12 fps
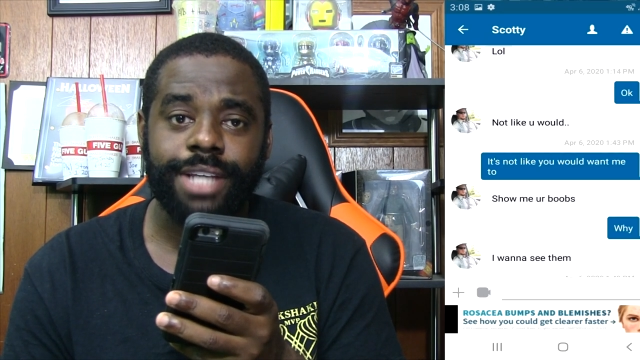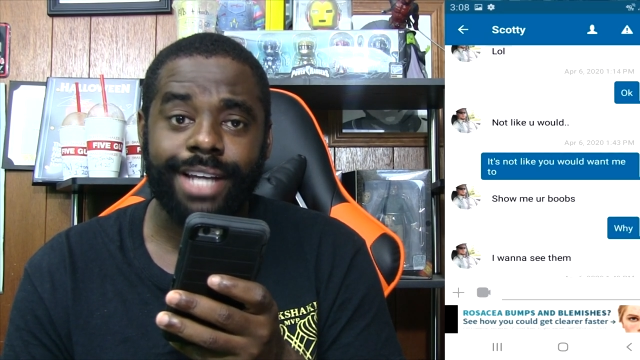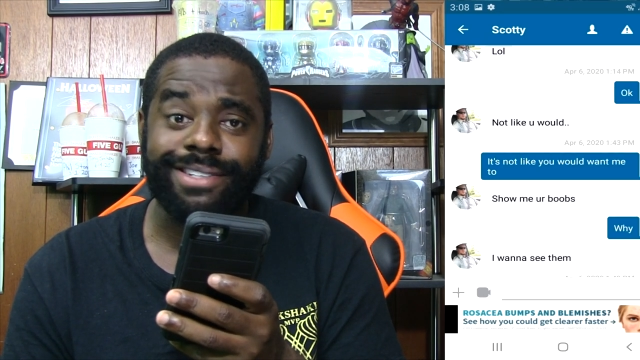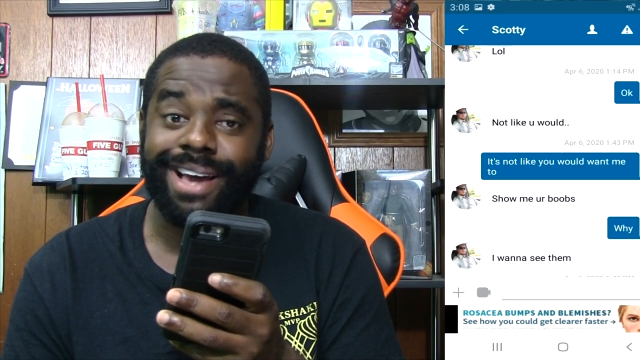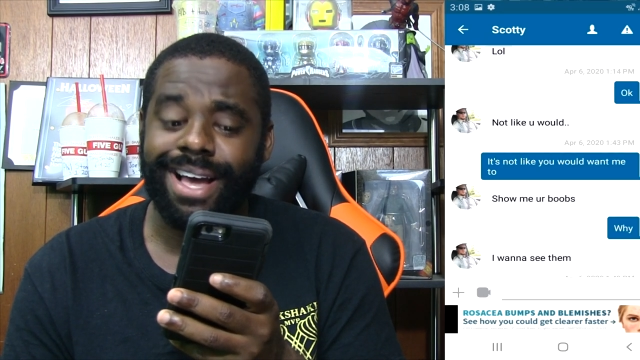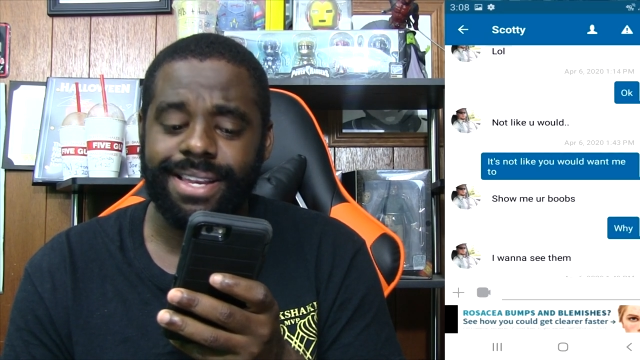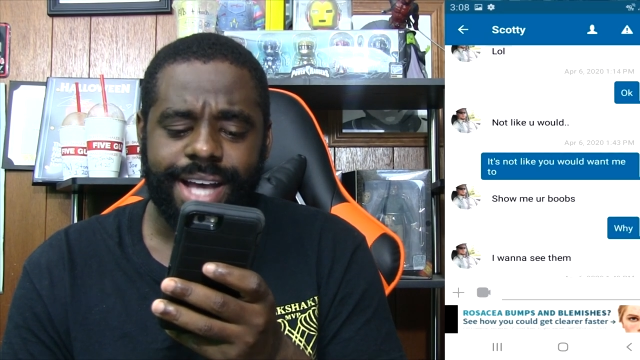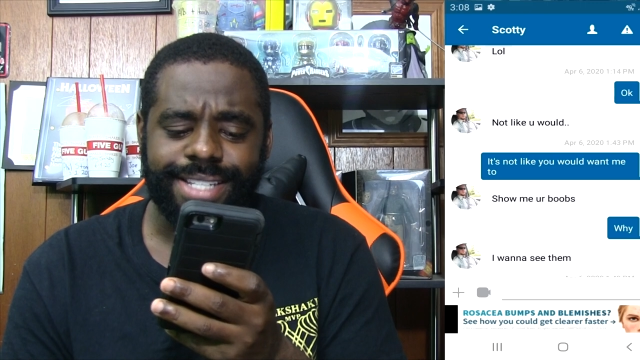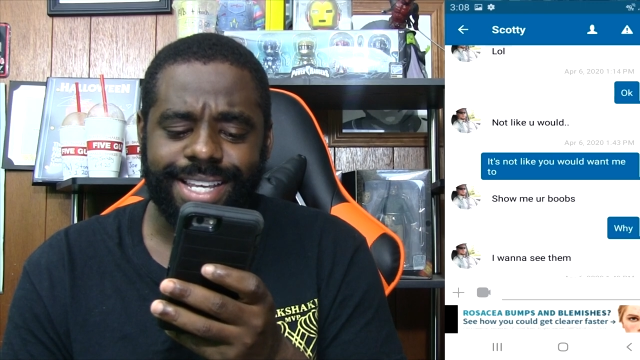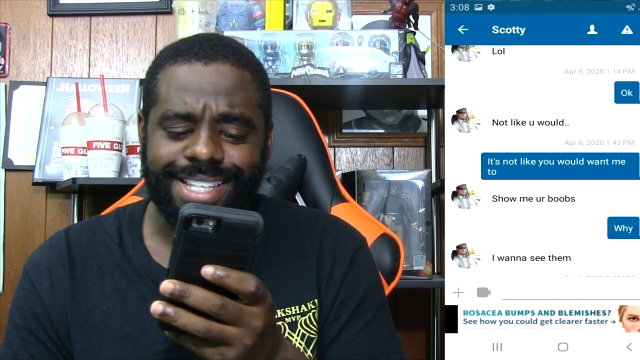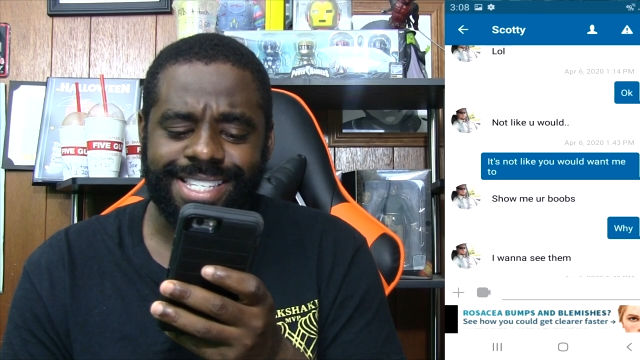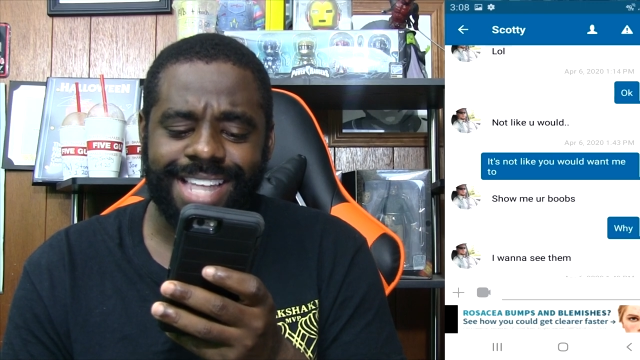dot dot. I
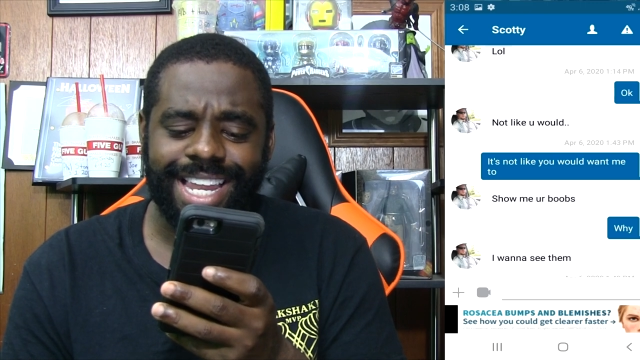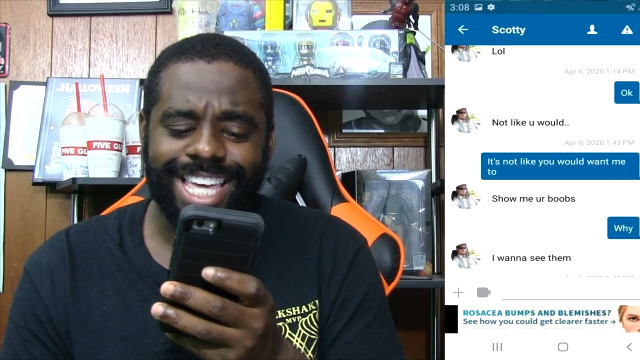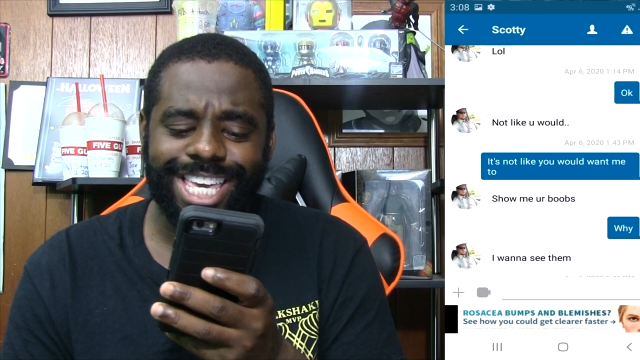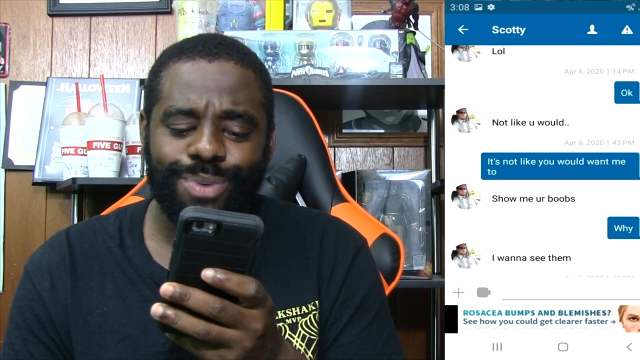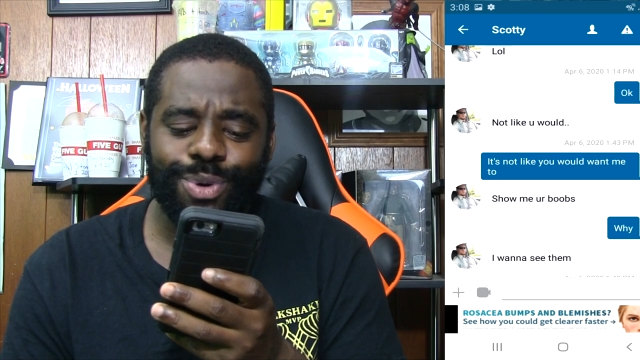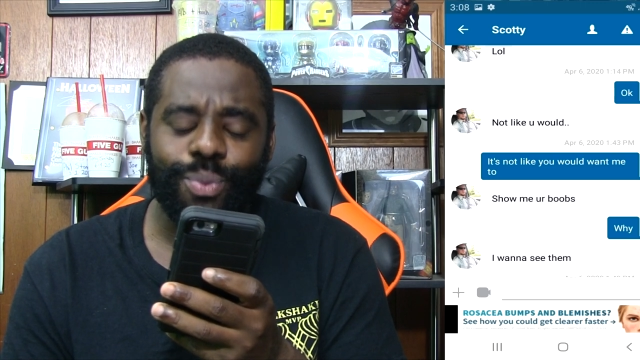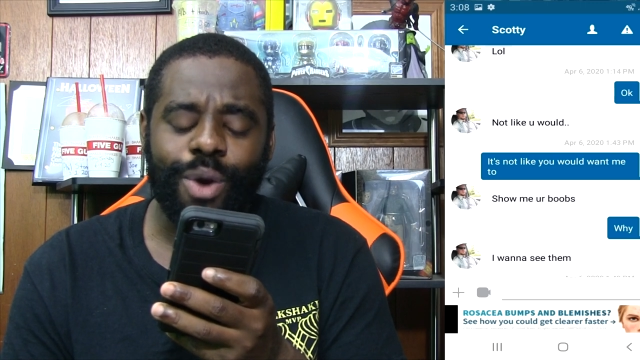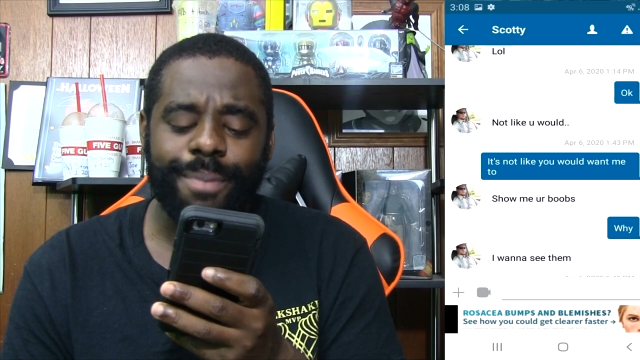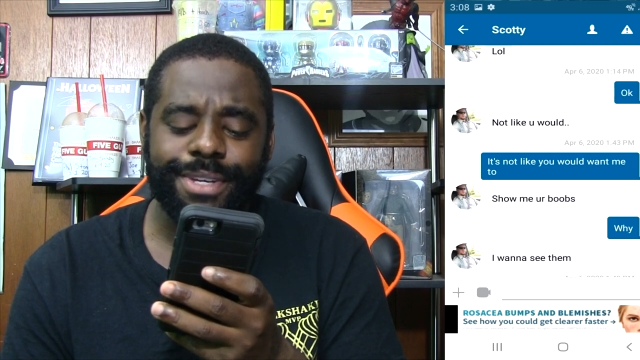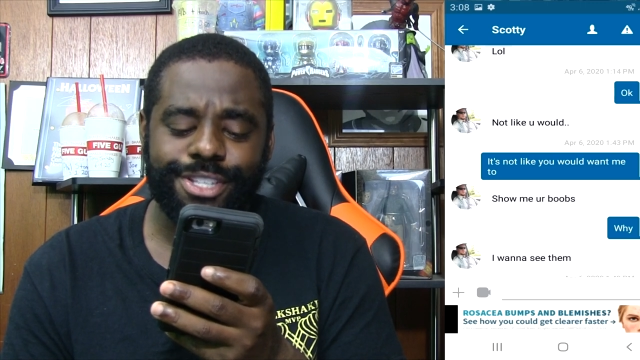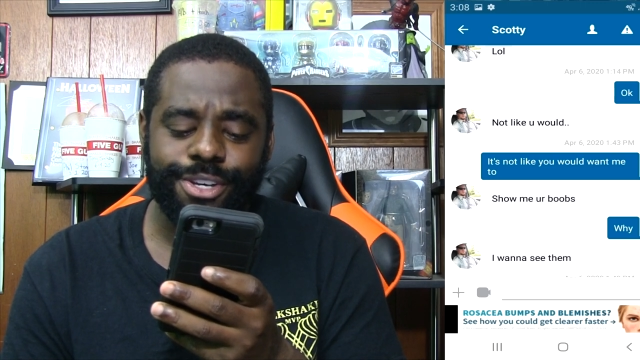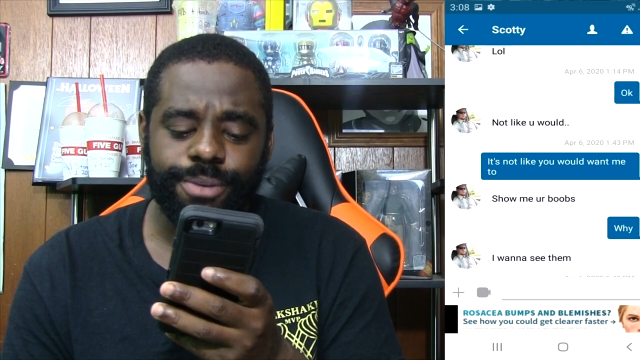said, it's not like you would
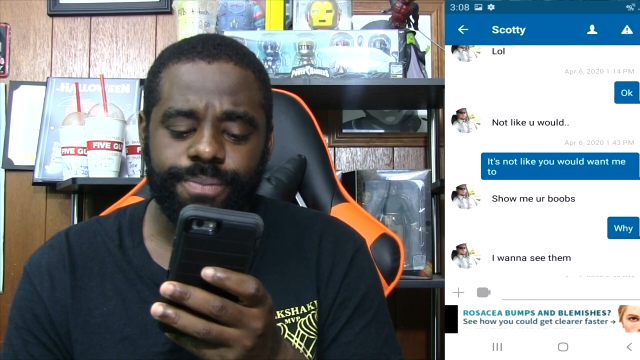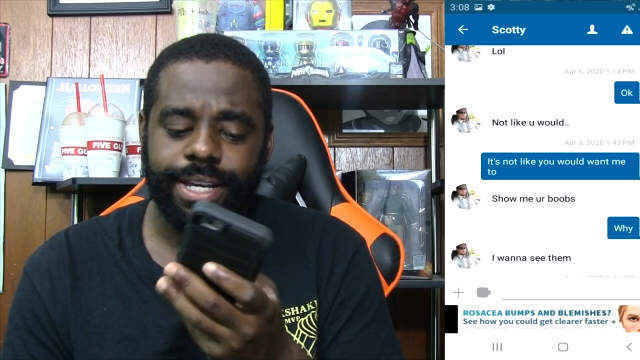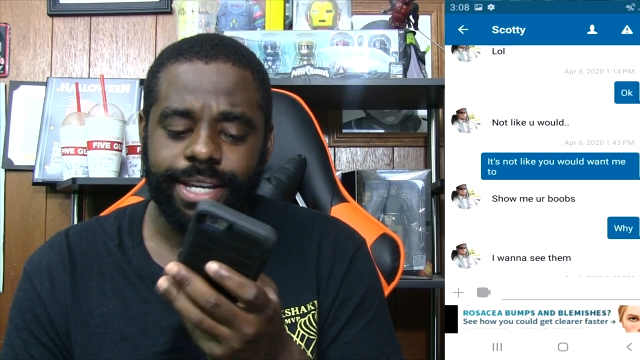want me to.